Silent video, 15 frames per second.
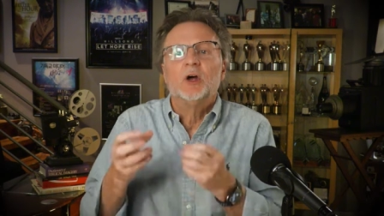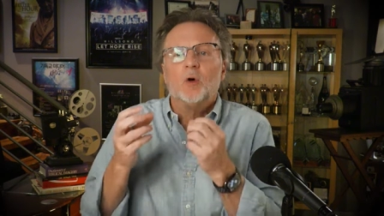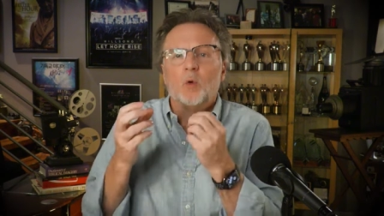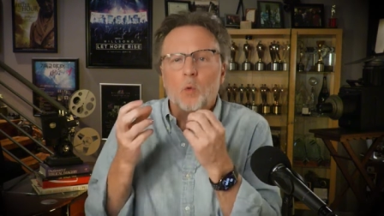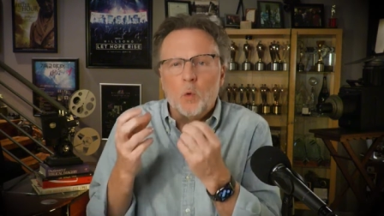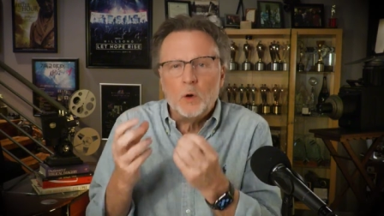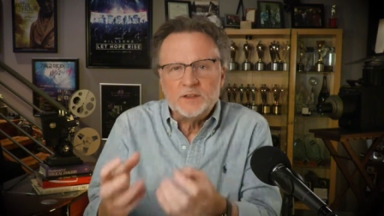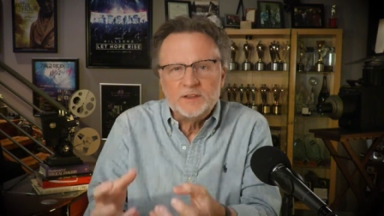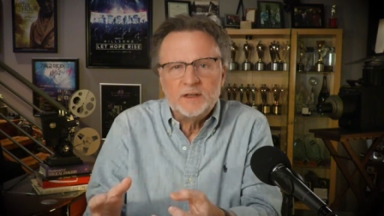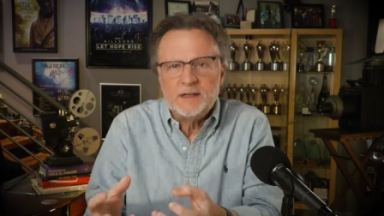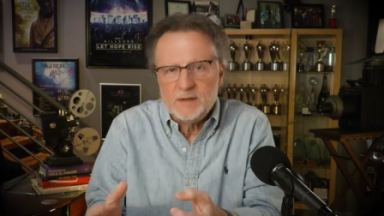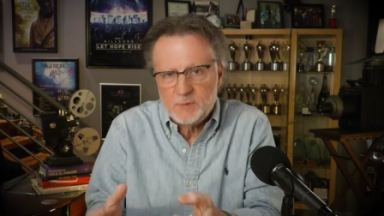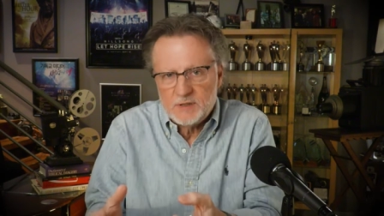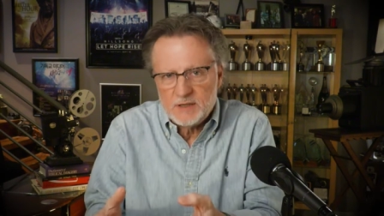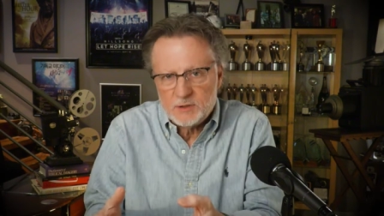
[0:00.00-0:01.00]
What could he
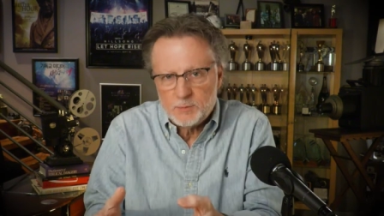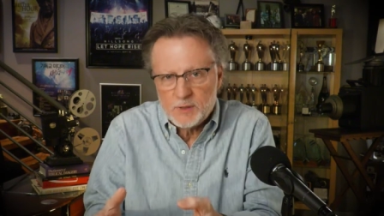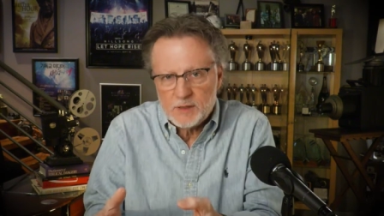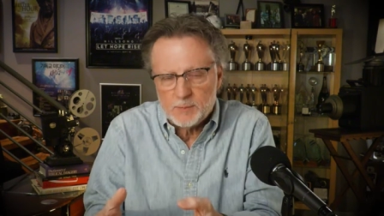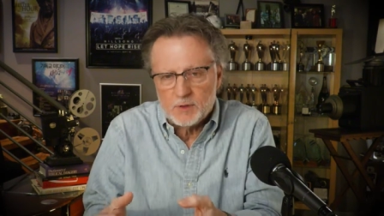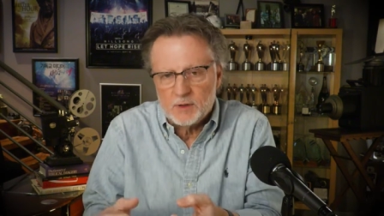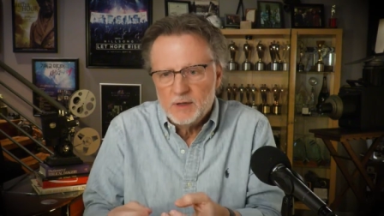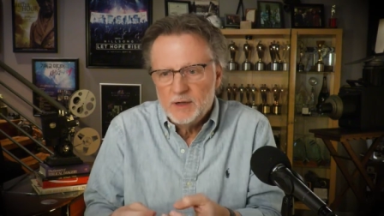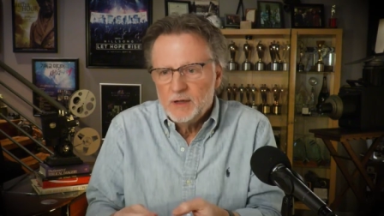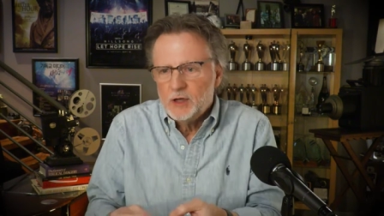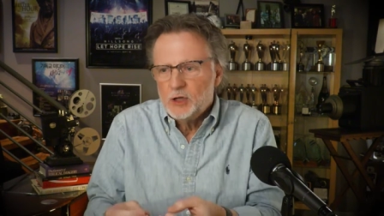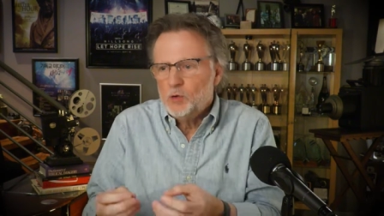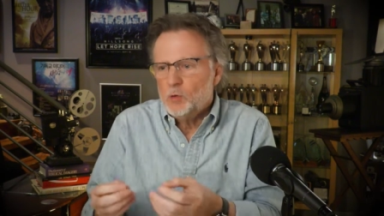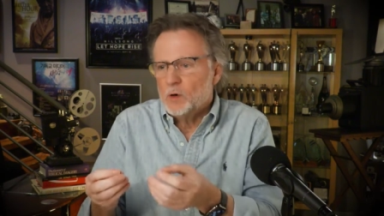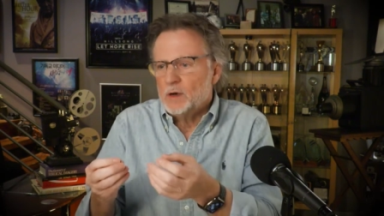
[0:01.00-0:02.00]
teach people
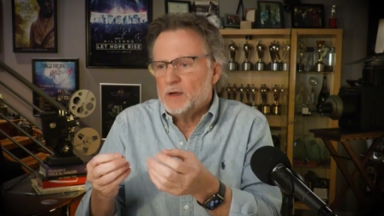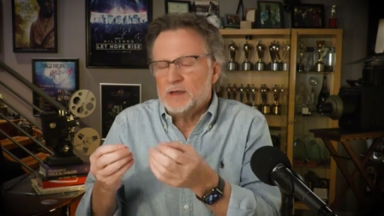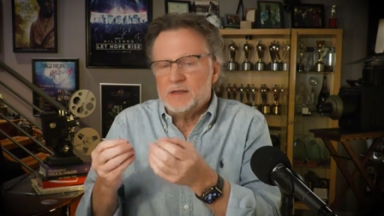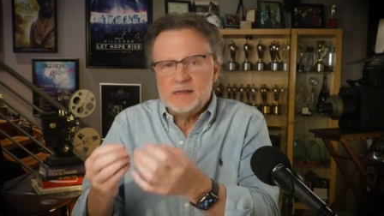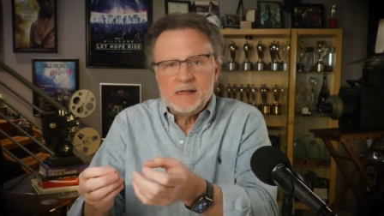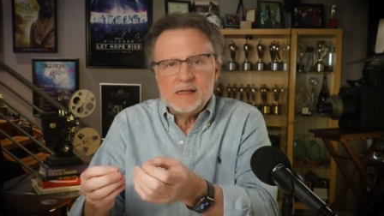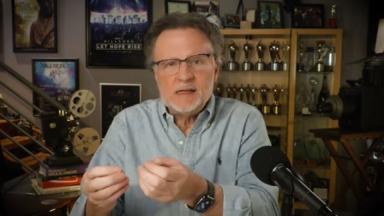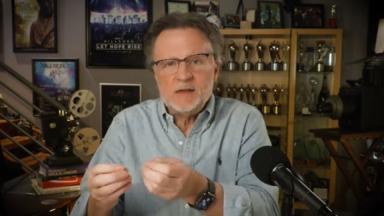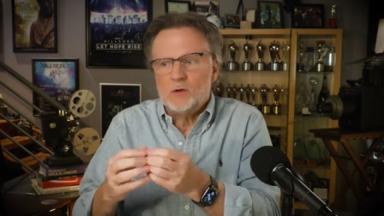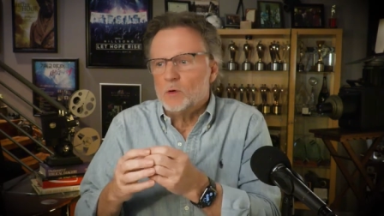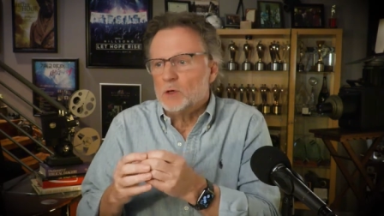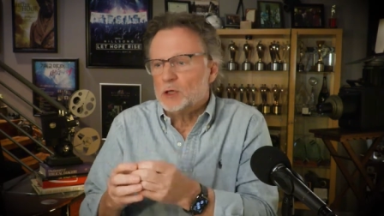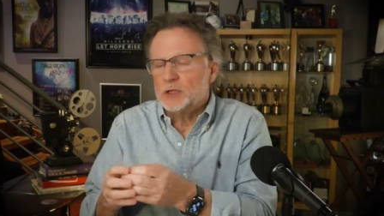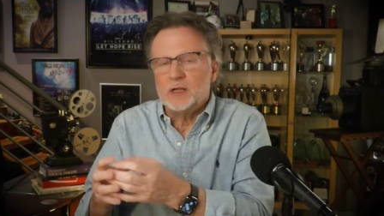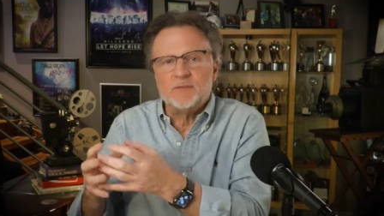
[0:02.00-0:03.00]
who are in need, who are
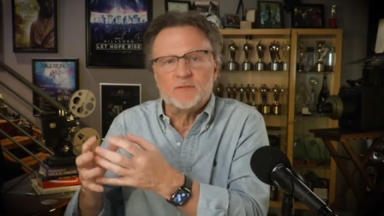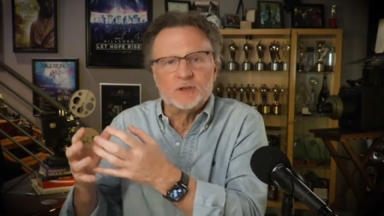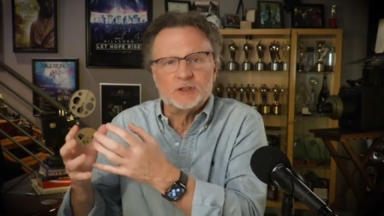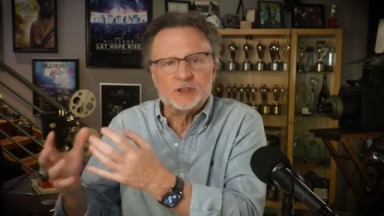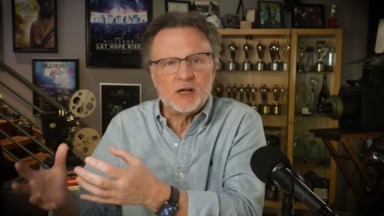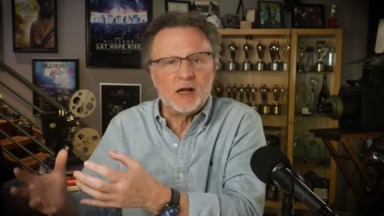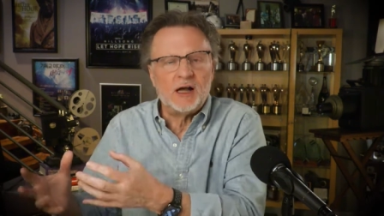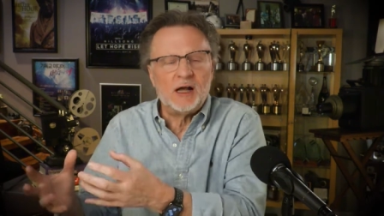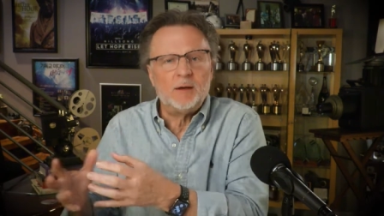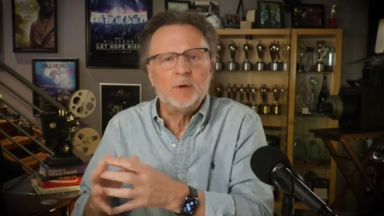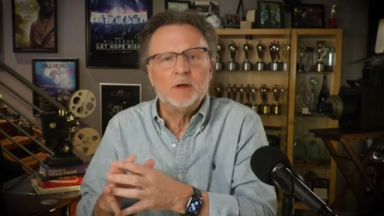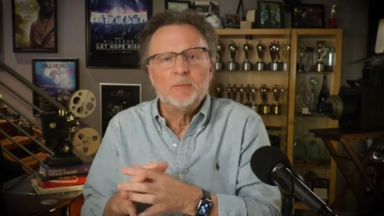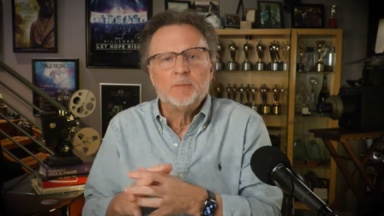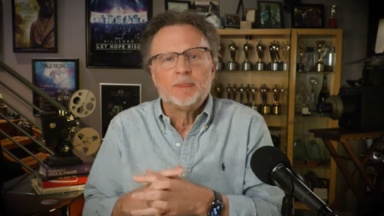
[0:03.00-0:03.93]
looking for a job?